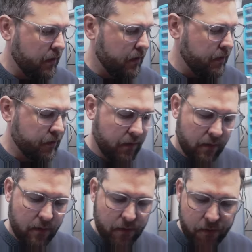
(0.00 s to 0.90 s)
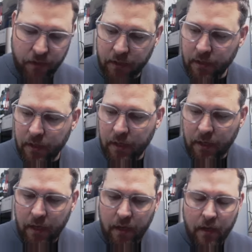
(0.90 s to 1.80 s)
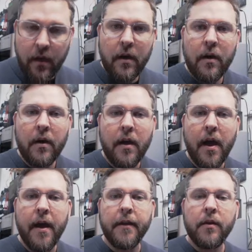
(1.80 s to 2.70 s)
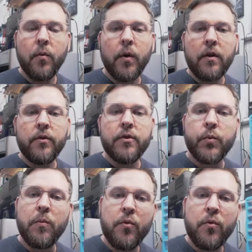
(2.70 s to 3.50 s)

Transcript: is glued. And what I'll do is we'll